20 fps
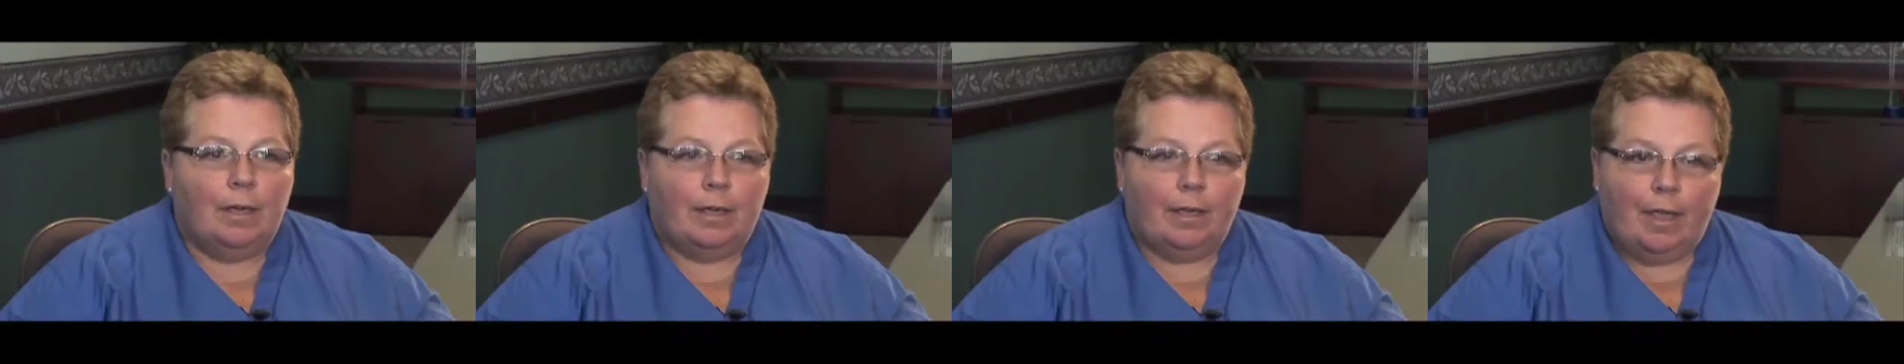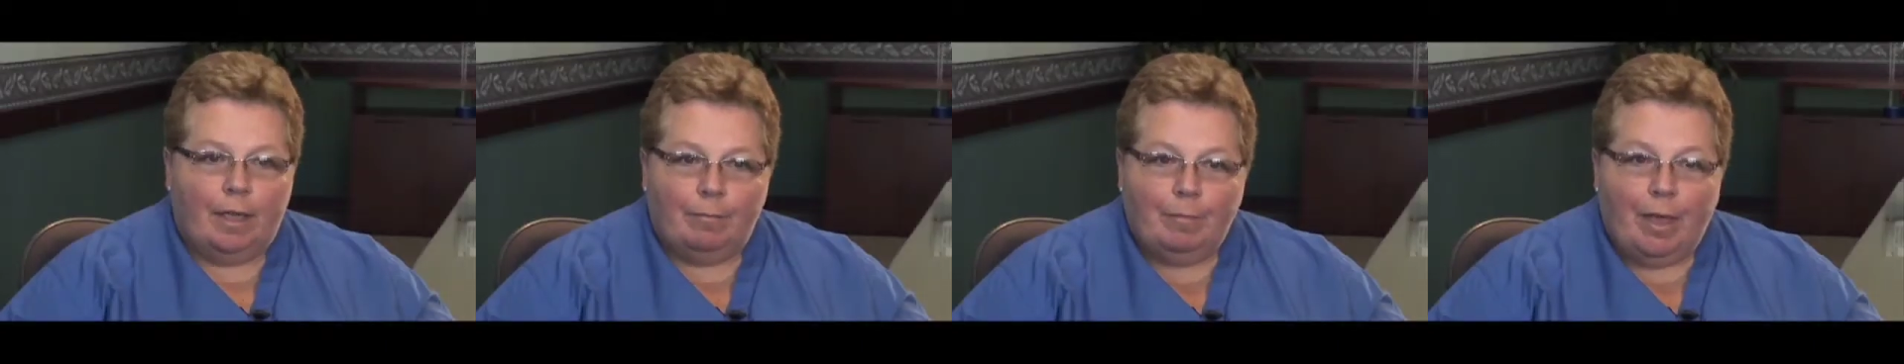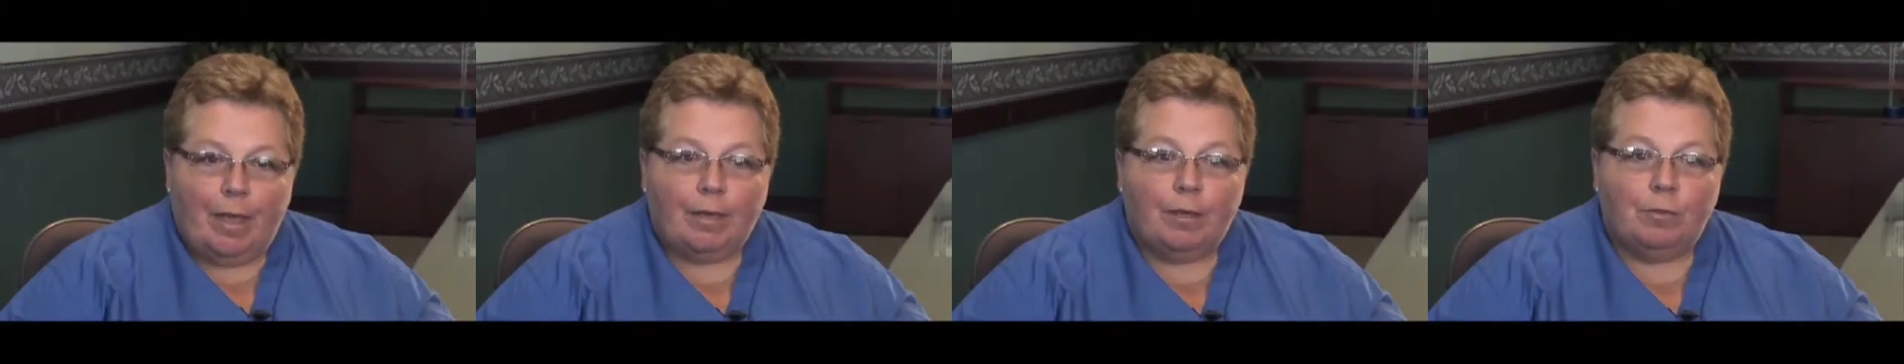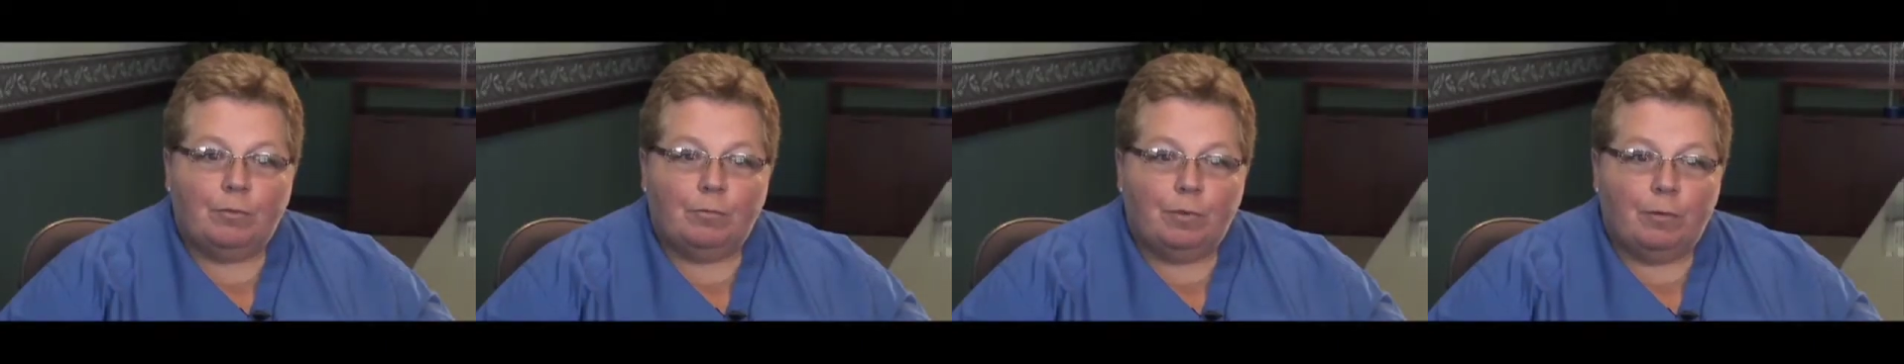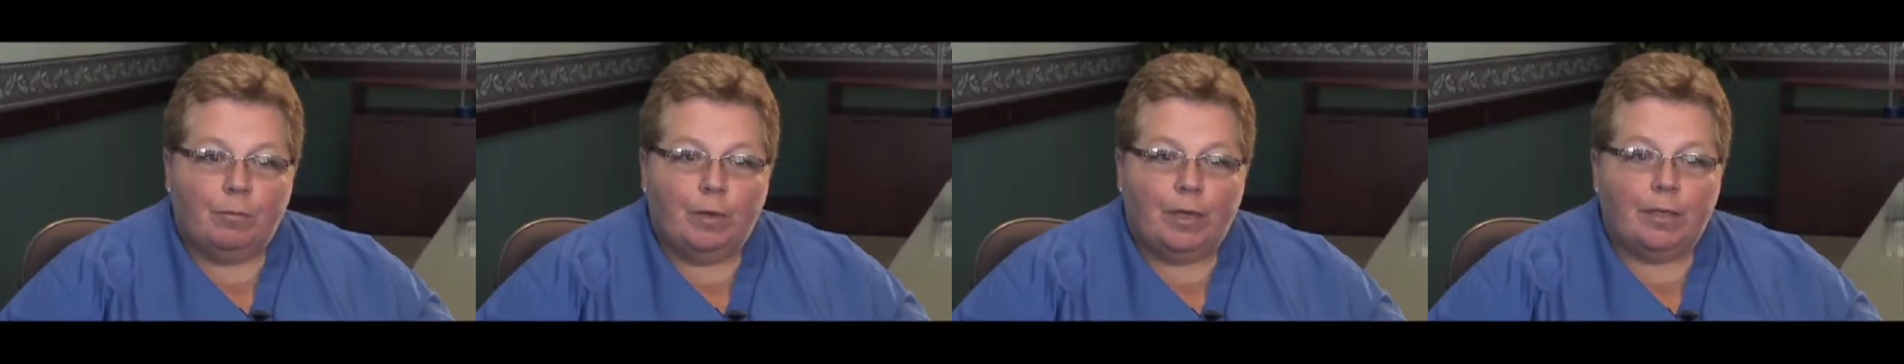came back in
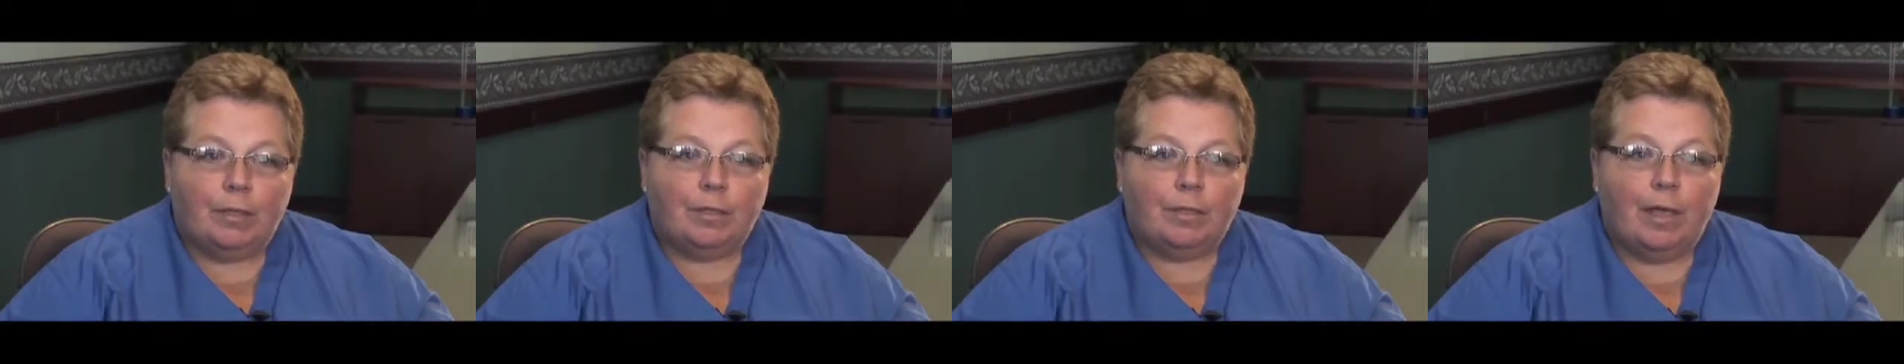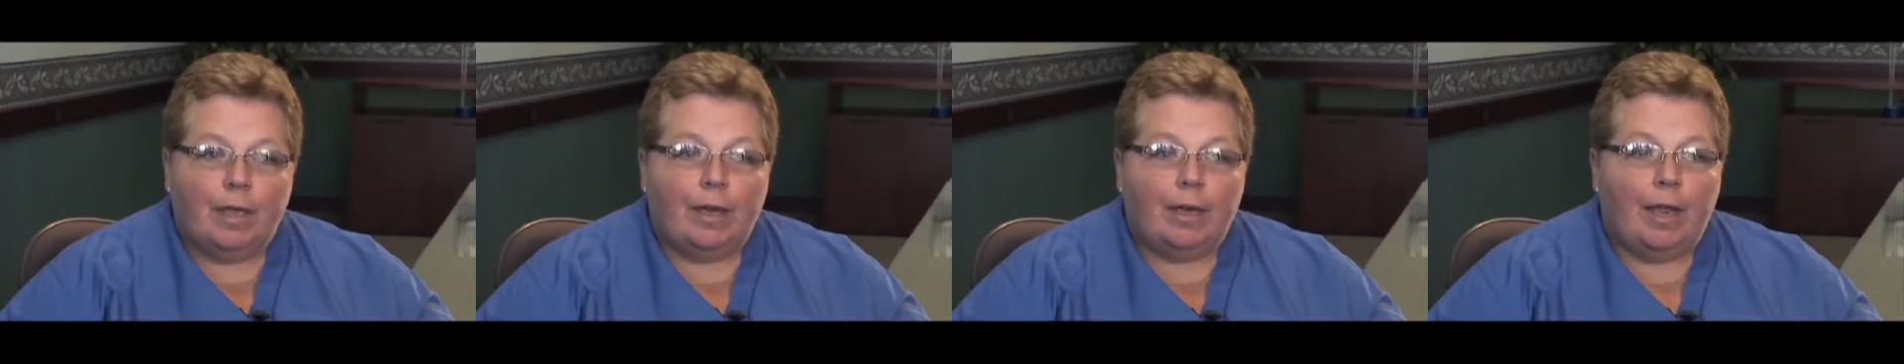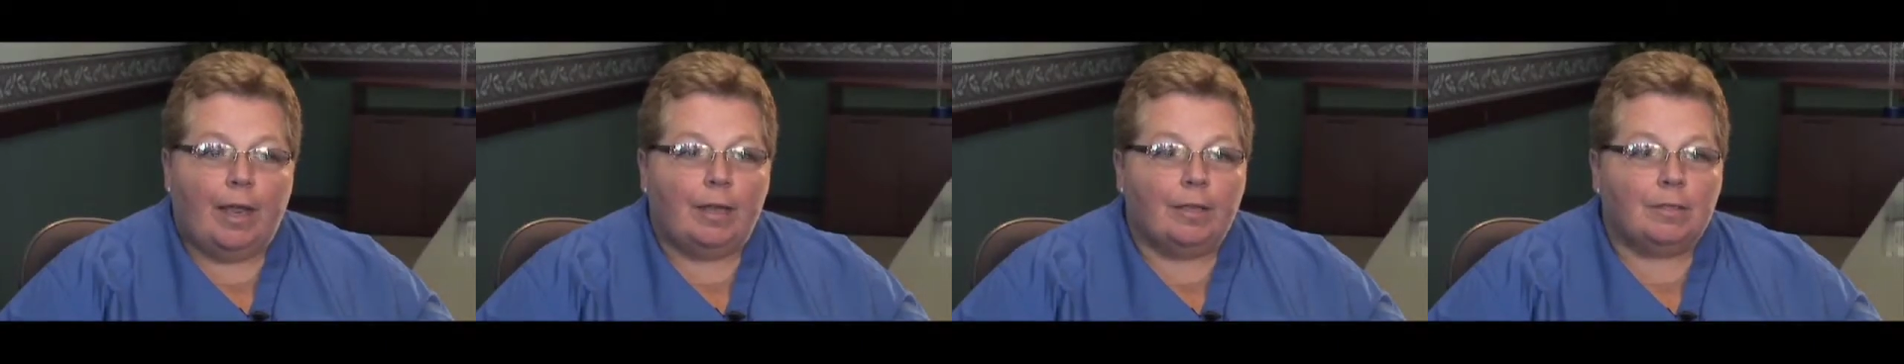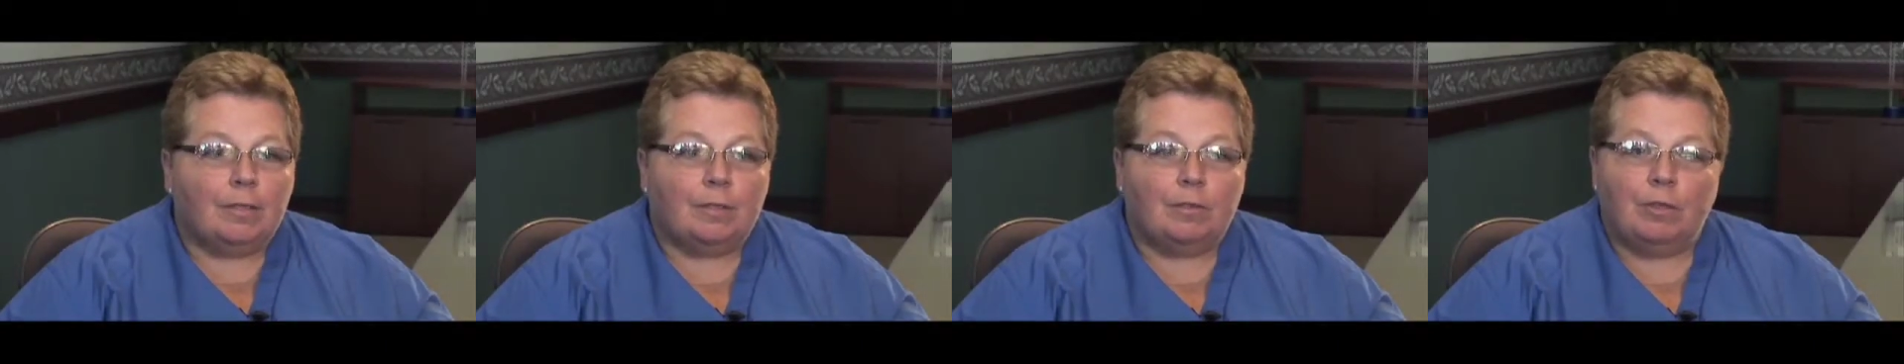3 weeks and asked,